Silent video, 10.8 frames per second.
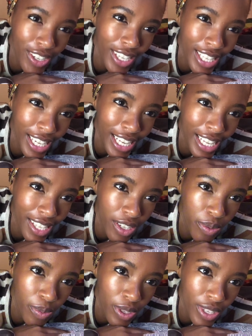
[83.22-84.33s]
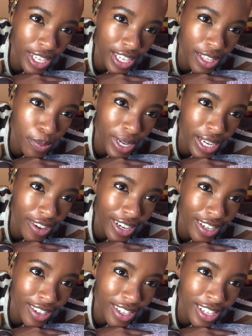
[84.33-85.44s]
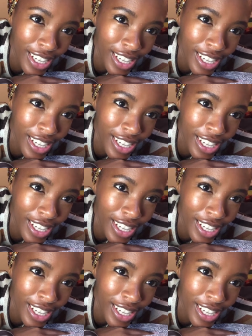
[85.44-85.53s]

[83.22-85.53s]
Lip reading: hear the classical music in the background?